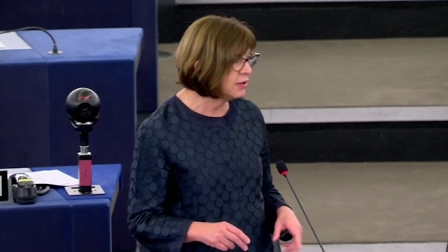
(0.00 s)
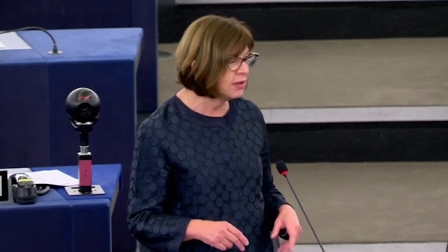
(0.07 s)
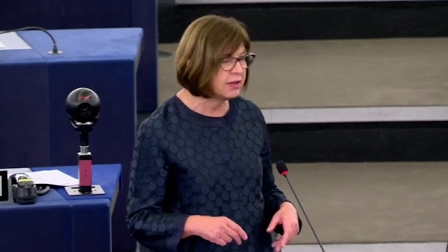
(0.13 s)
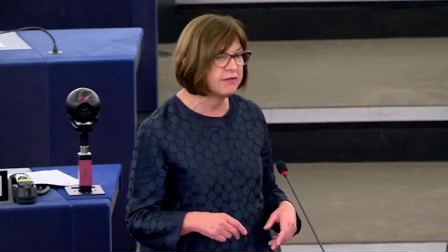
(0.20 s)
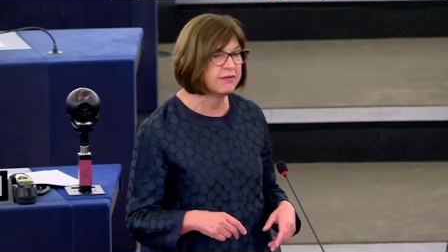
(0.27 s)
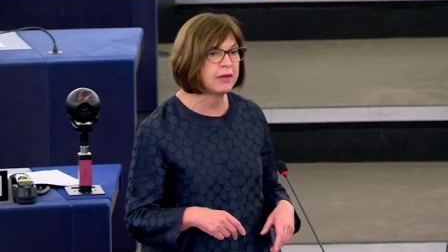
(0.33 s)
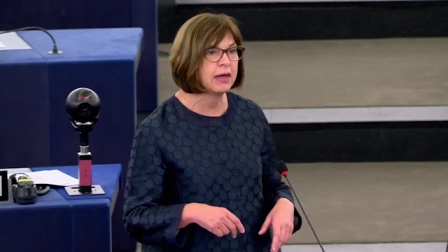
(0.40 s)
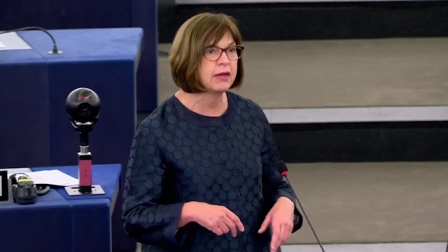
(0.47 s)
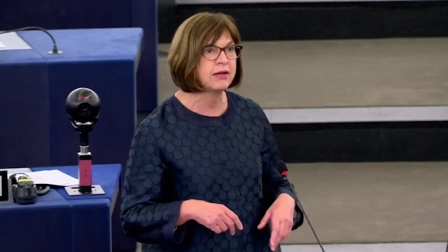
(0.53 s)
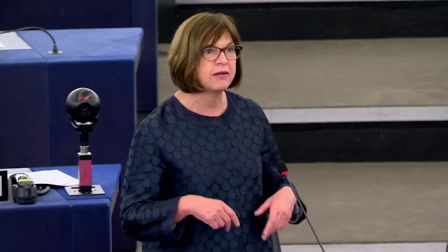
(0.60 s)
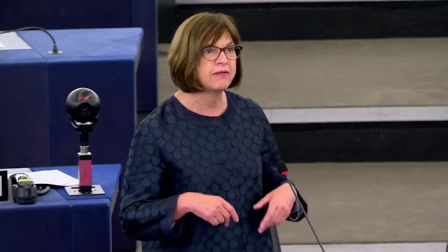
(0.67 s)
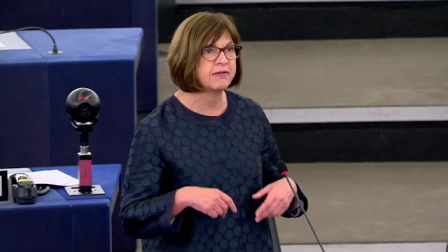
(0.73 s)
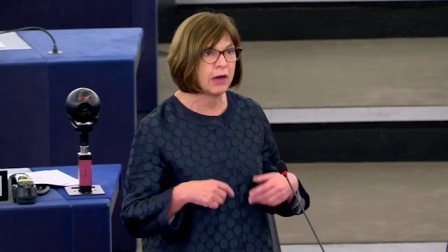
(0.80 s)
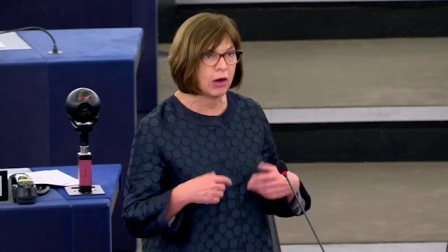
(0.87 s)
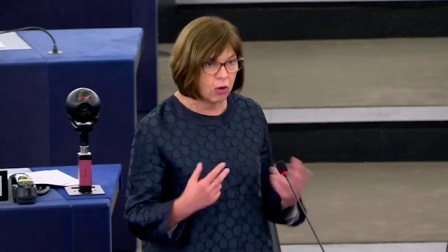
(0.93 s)
an enormous
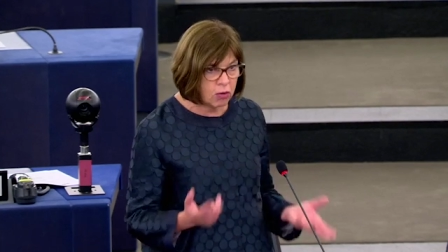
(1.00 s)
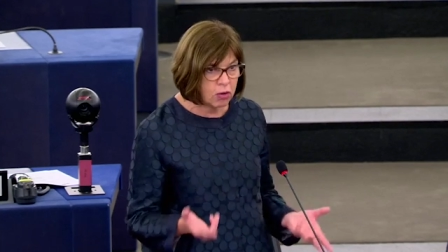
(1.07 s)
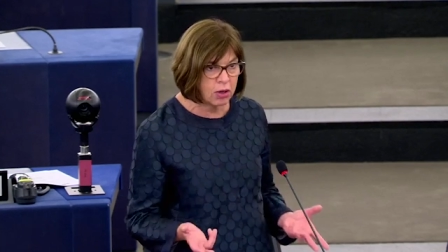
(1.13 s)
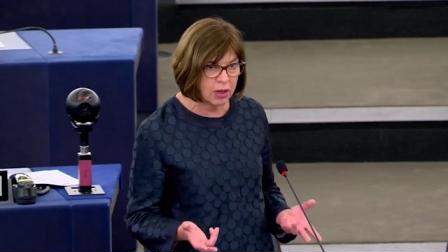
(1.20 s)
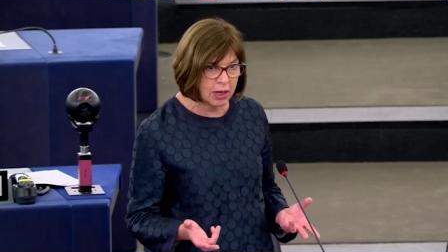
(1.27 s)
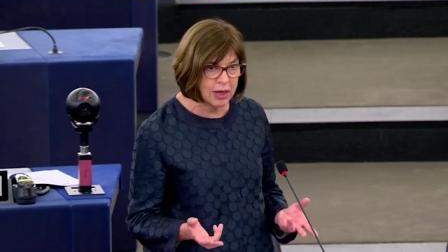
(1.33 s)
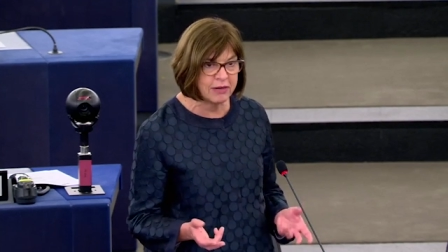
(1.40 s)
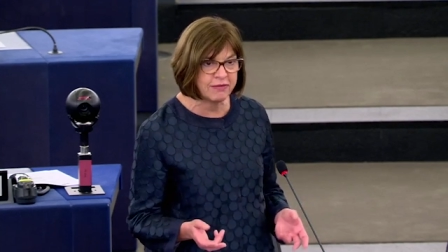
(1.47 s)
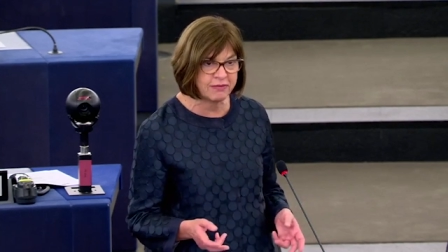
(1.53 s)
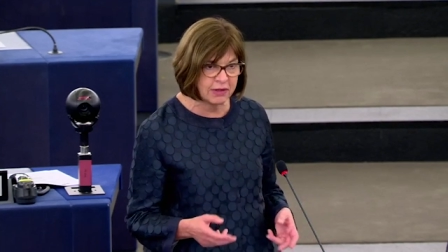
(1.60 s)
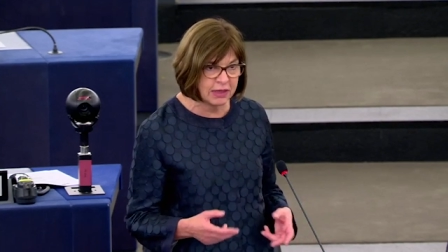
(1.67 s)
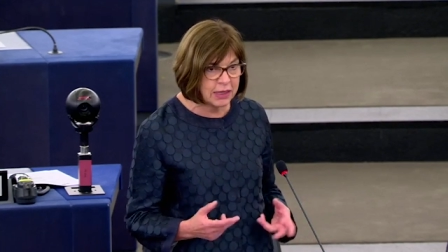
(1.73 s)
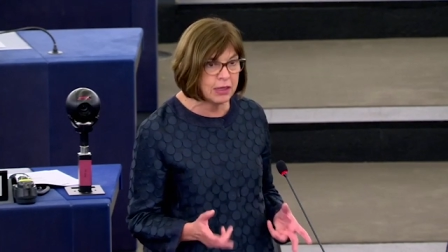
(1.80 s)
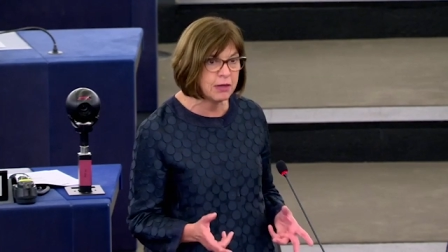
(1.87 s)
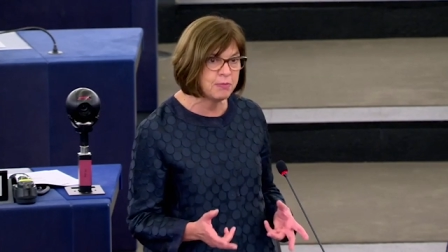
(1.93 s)
amount in terms
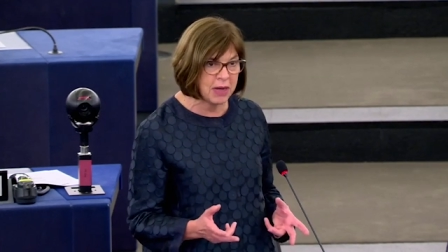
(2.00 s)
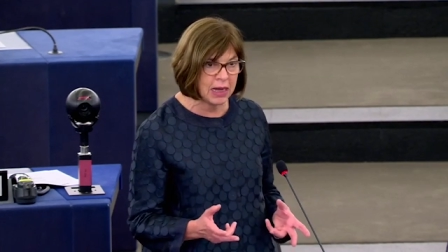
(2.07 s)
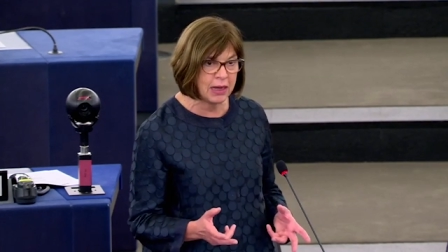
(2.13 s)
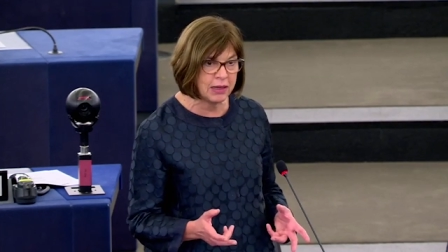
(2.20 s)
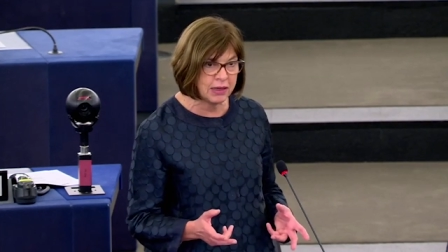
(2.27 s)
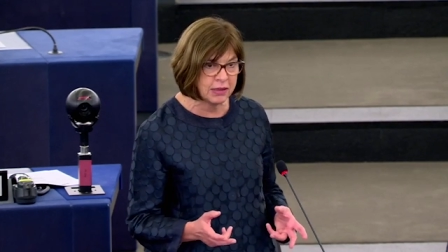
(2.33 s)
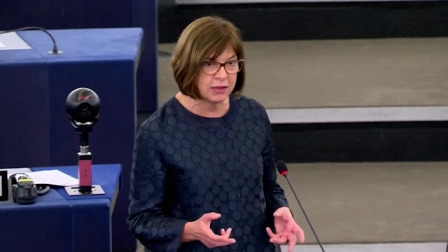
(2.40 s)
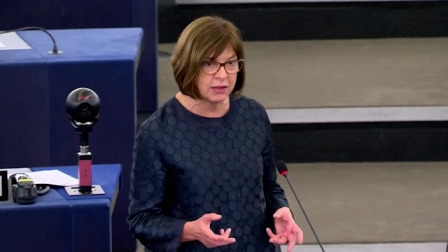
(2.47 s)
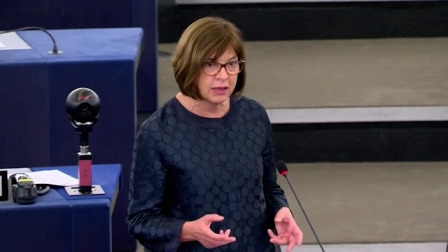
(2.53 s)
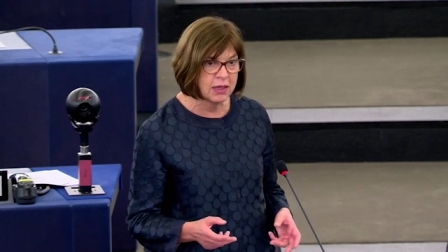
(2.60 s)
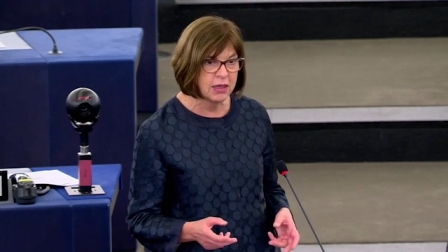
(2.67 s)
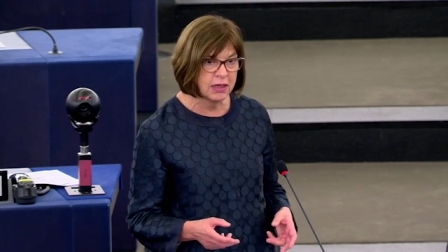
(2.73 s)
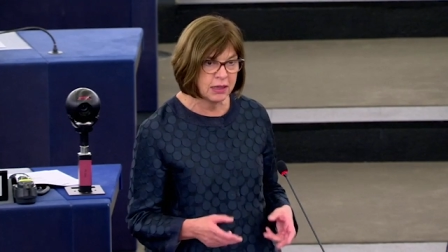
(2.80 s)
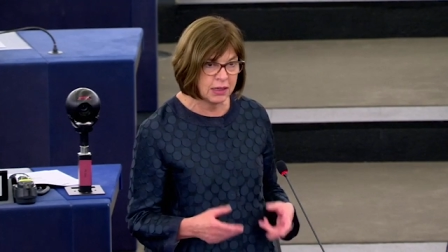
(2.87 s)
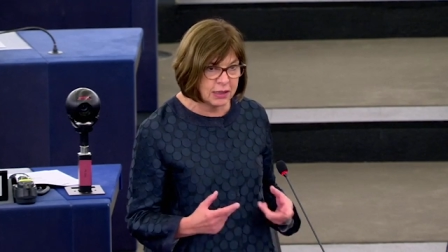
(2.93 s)
of
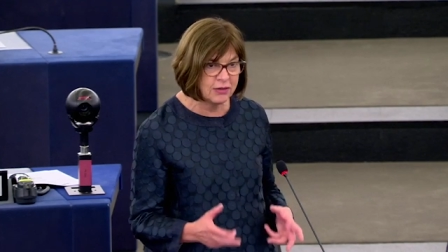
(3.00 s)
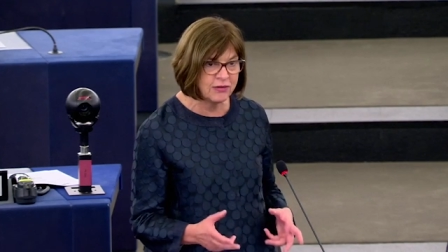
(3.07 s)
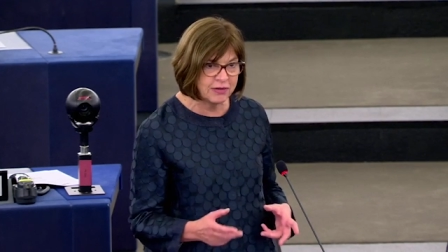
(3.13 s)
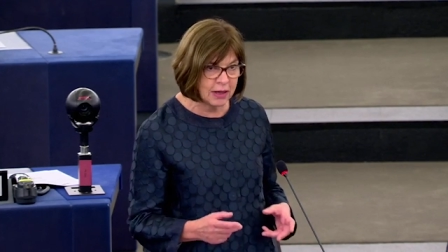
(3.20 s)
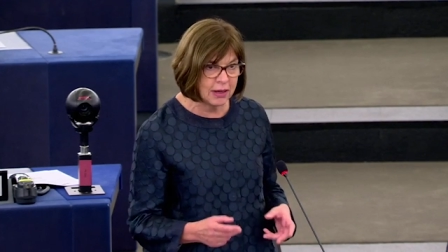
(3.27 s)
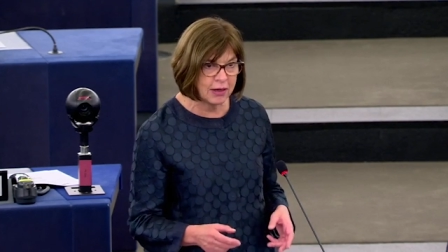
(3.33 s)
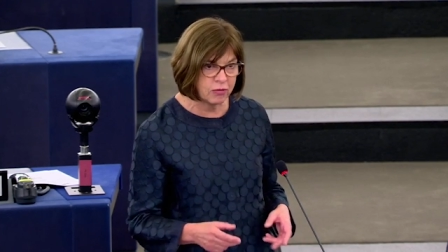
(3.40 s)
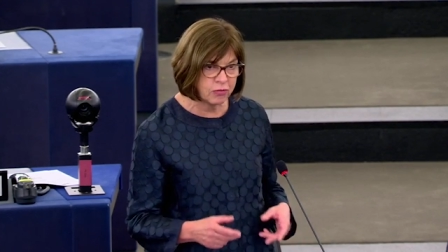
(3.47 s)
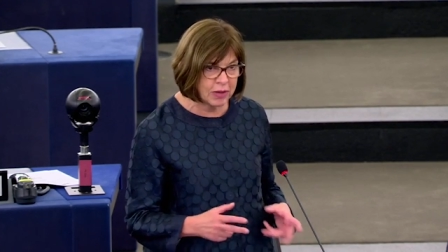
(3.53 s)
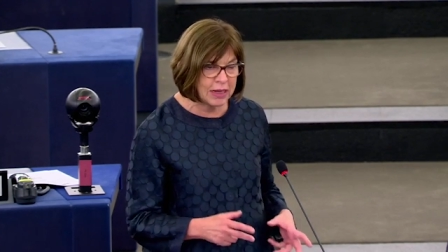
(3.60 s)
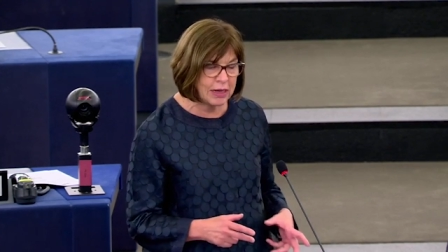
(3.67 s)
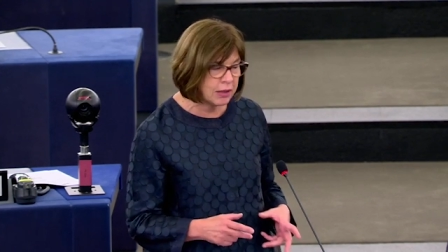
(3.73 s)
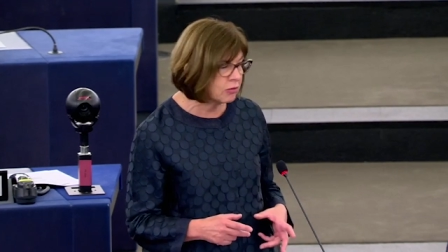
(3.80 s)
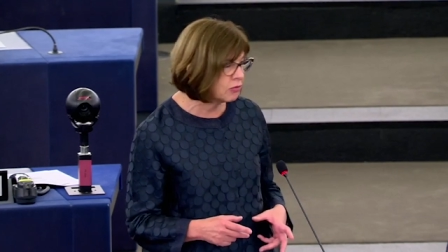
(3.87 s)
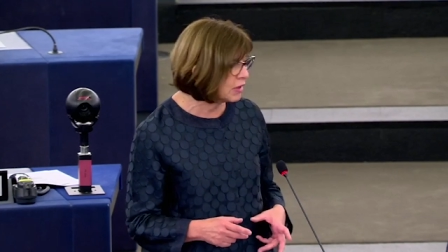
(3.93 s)
European
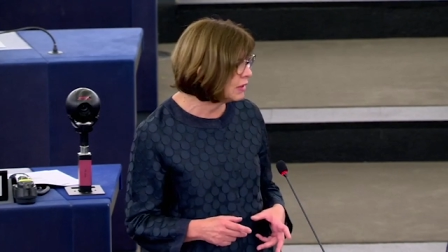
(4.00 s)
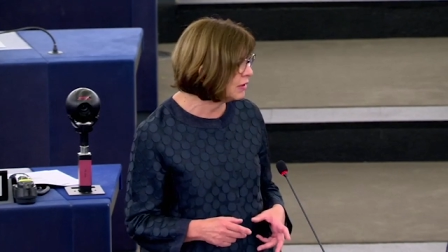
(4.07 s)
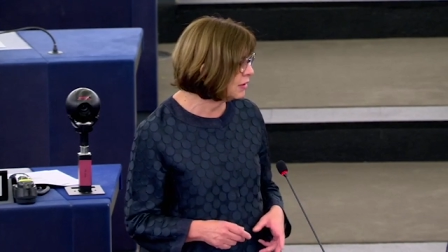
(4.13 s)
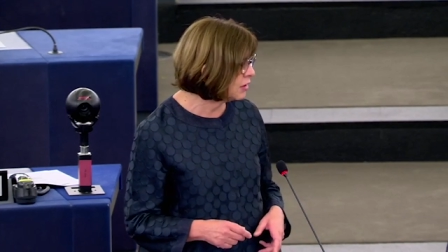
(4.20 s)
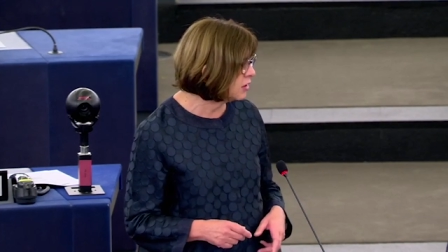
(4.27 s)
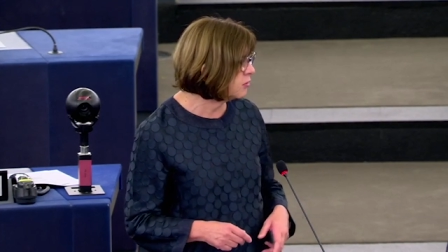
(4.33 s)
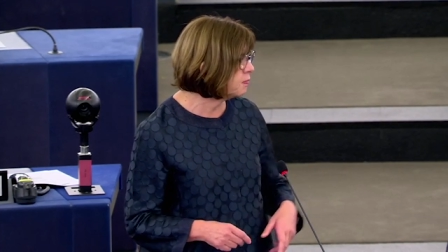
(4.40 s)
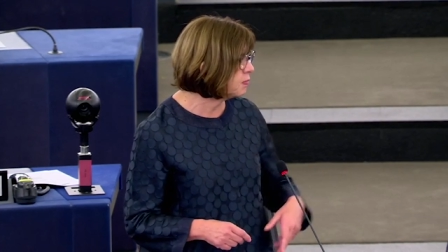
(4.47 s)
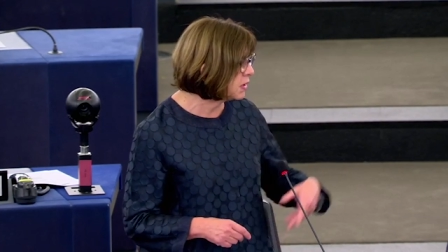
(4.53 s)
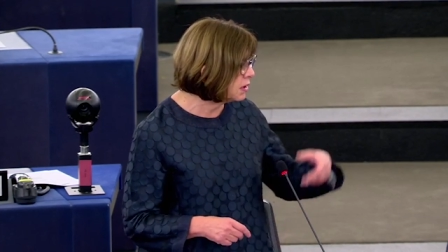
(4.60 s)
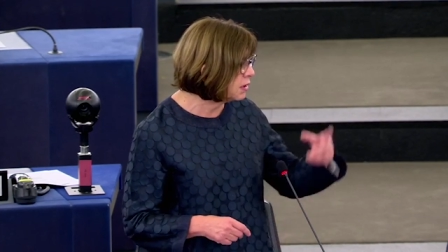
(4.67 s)
uh,